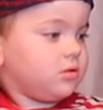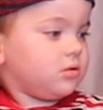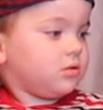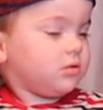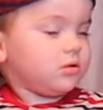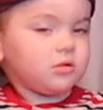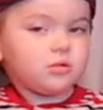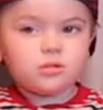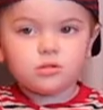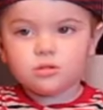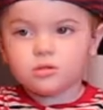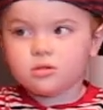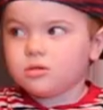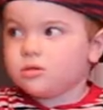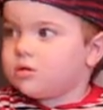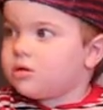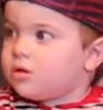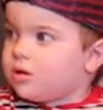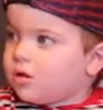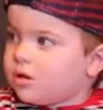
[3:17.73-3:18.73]

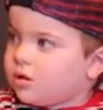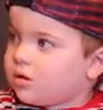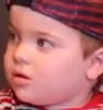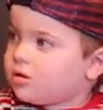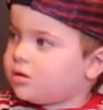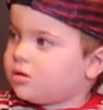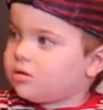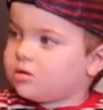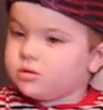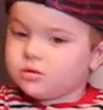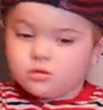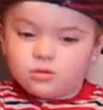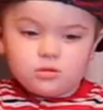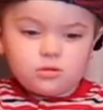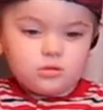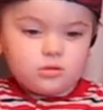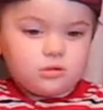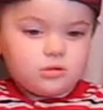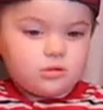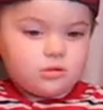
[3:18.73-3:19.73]

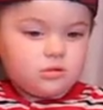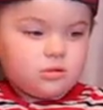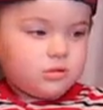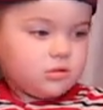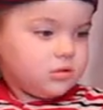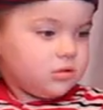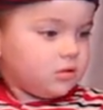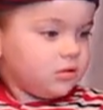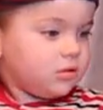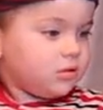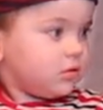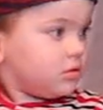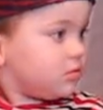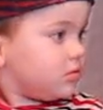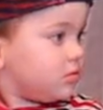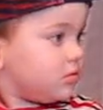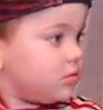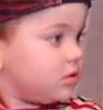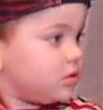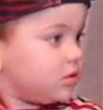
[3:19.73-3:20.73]

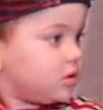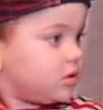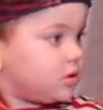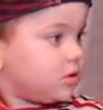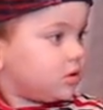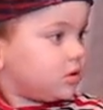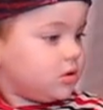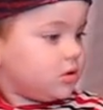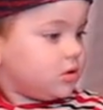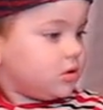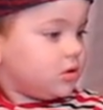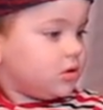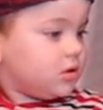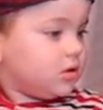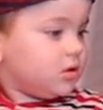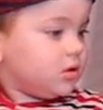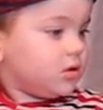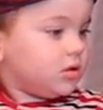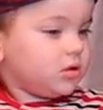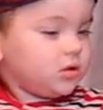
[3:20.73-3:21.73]

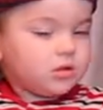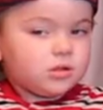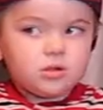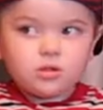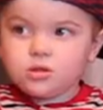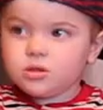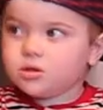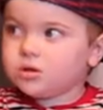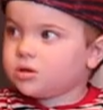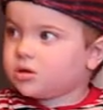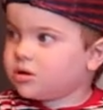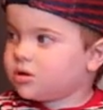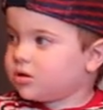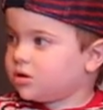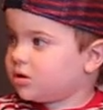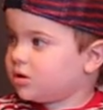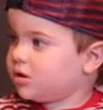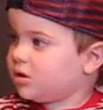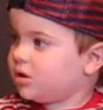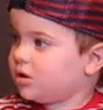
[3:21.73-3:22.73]

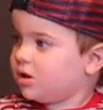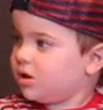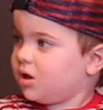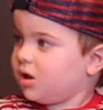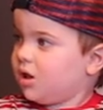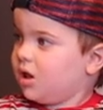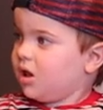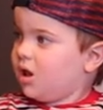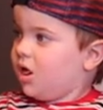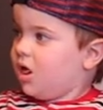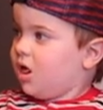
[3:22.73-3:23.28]
The person shown says nothing.